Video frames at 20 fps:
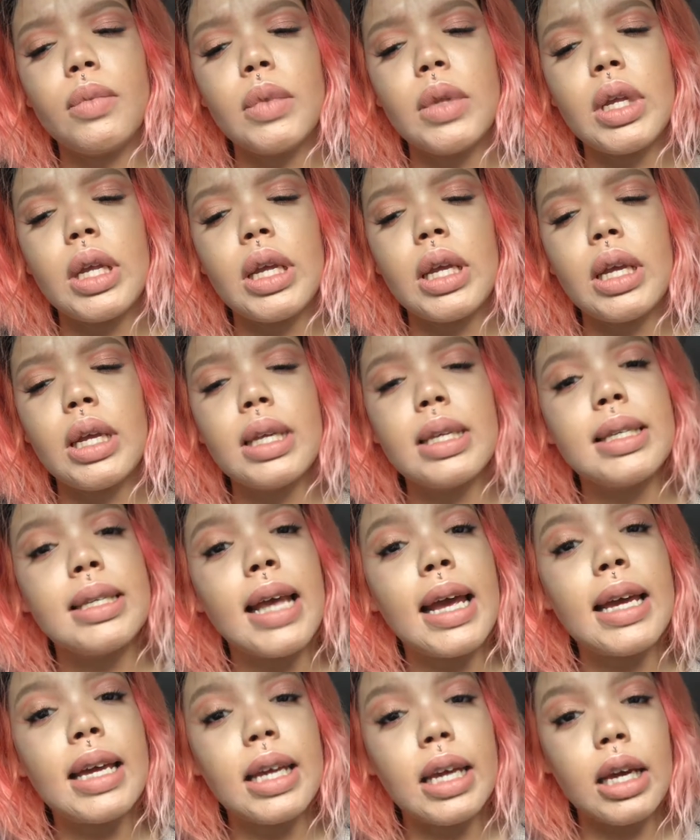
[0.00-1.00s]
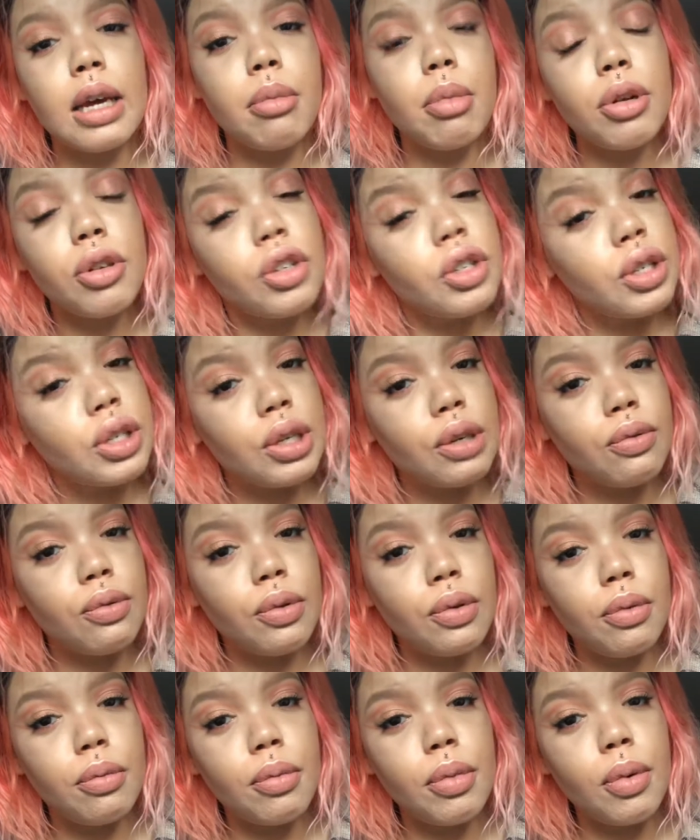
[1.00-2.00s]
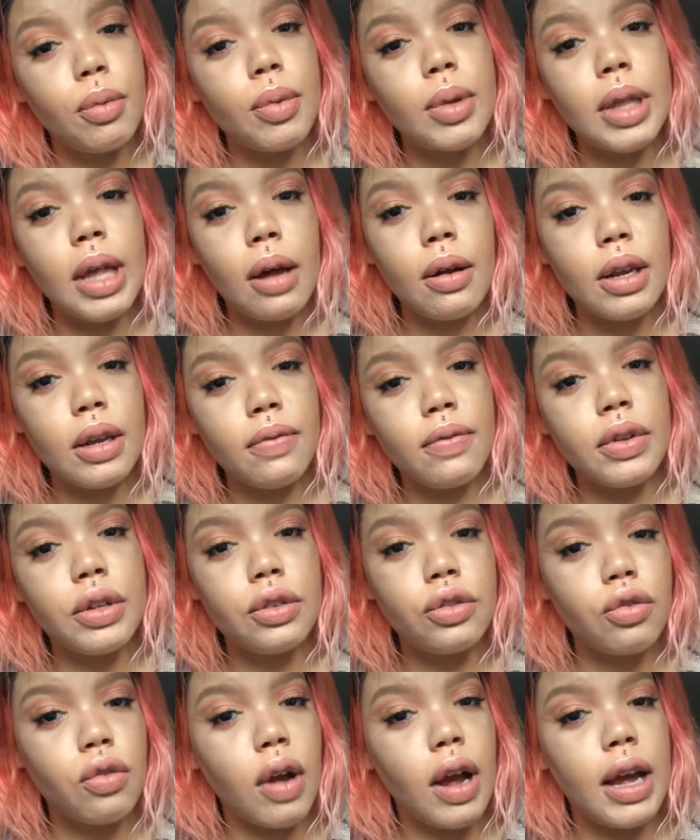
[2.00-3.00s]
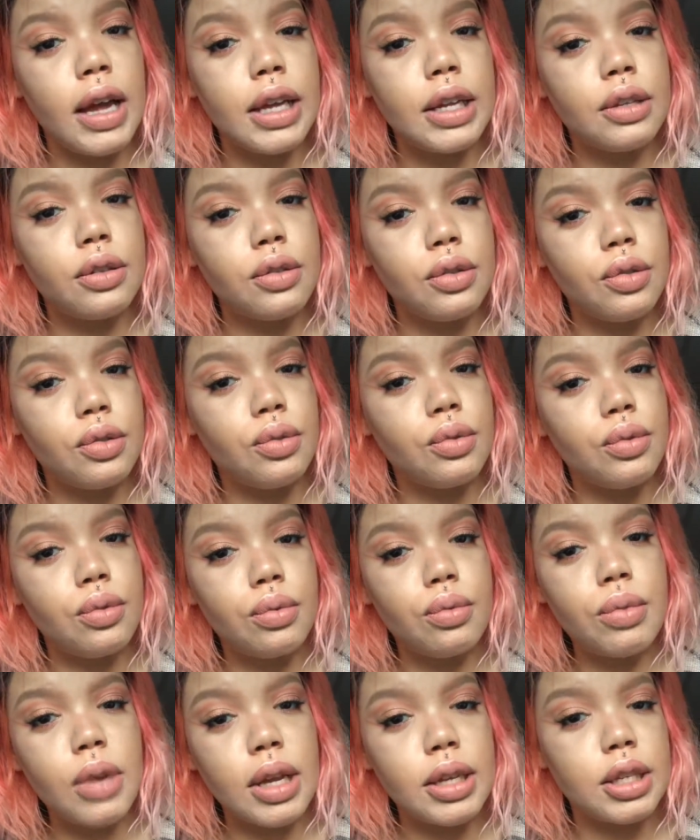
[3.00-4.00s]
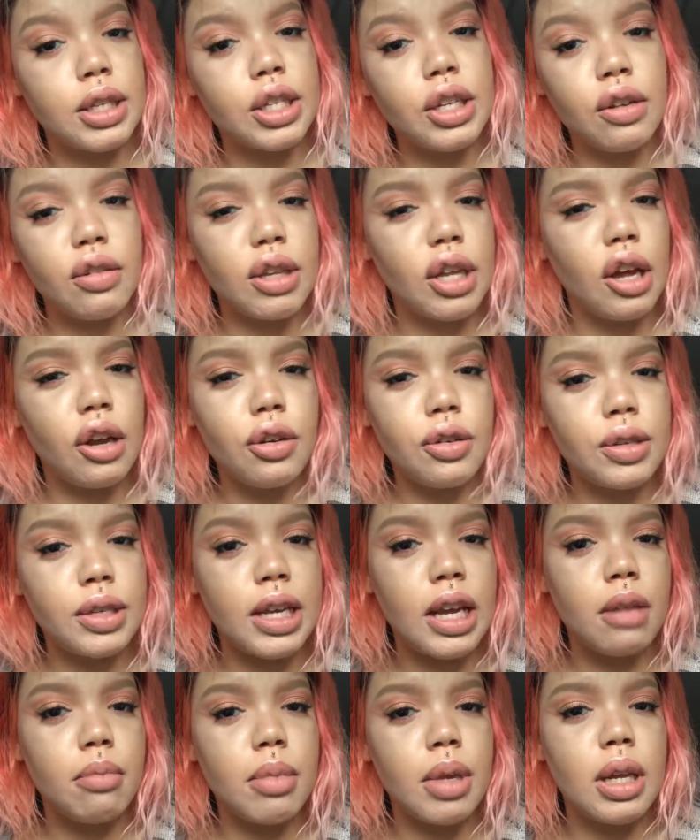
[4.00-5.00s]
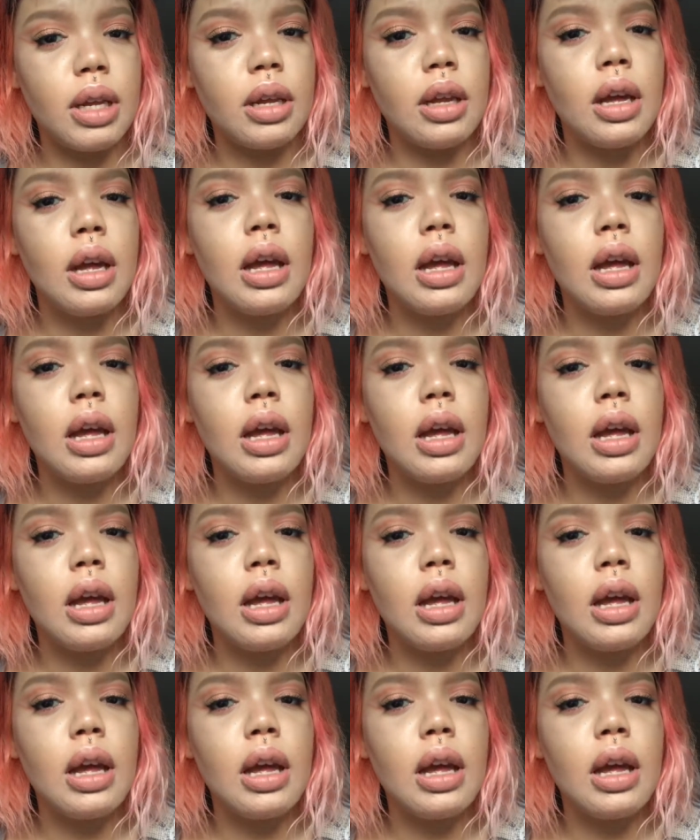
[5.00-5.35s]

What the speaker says: the psych emergency room without even trying to necessarily understand me.